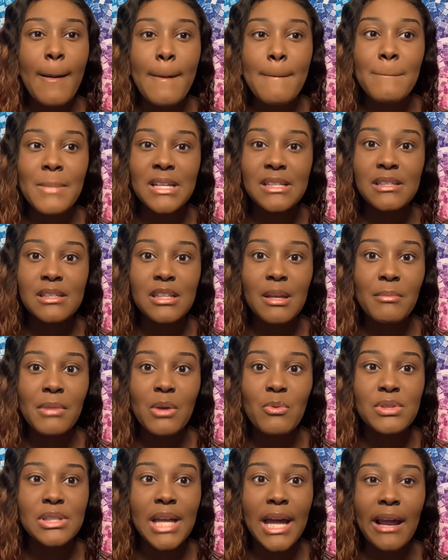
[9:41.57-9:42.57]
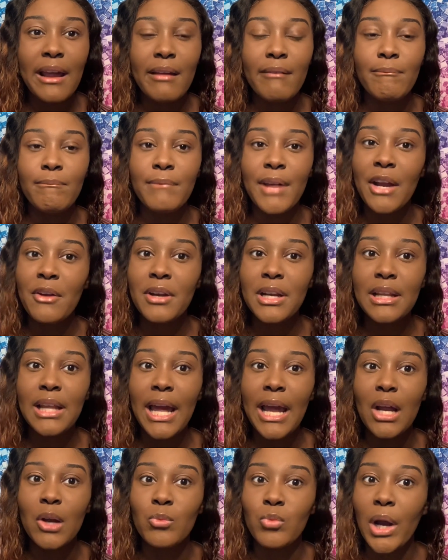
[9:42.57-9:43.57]
my stomach was like very
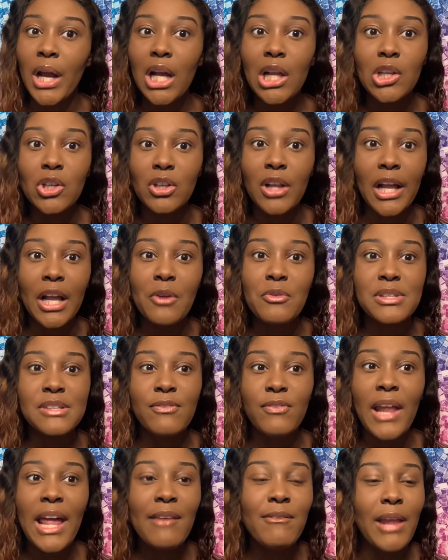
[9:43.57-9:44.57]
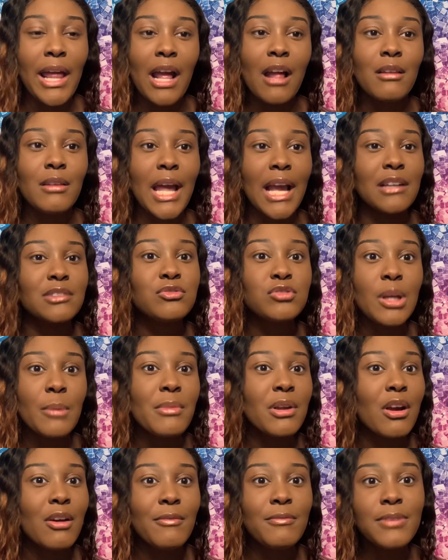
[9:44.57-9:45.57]
like regular, like it was flat, like
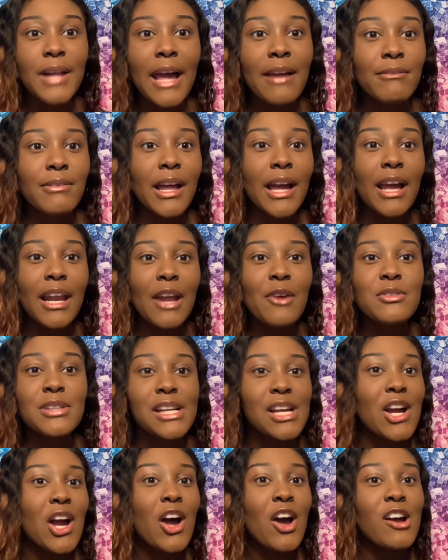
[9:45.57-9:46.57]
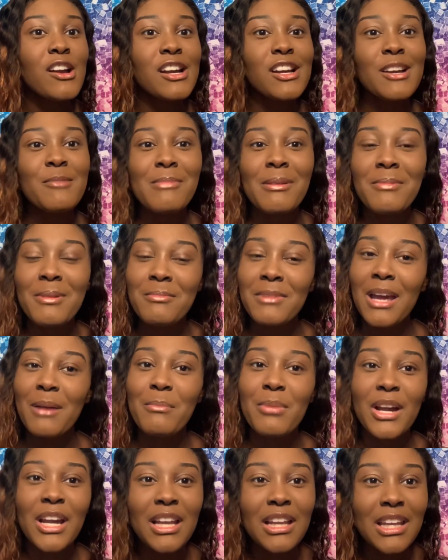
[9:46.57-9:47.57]
stomach on flat. And I was like, oh girl, maybe I'm not
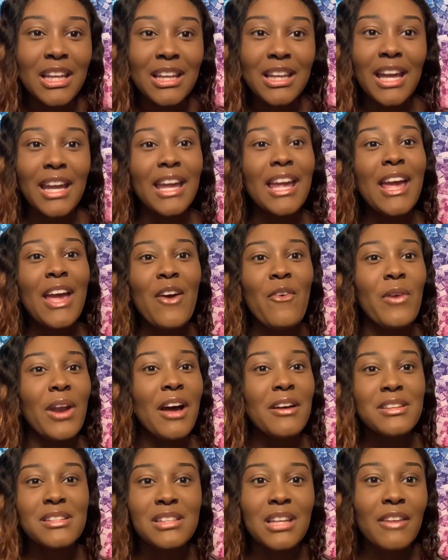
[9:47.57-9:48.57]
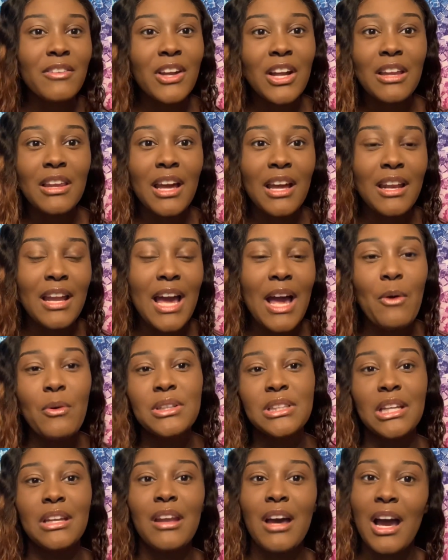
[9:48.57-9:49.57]
pregnant. Like when I was in South Carolina, I
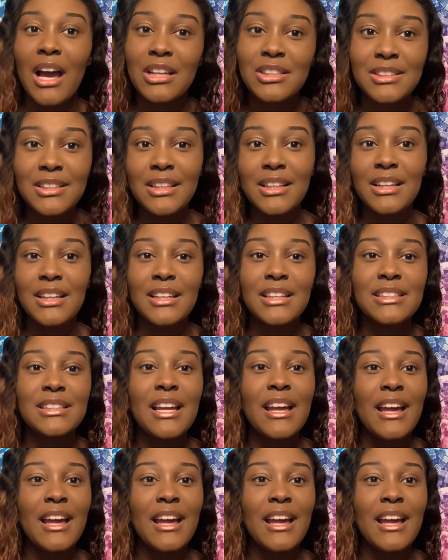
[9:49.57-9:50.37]
wasn't nauseous,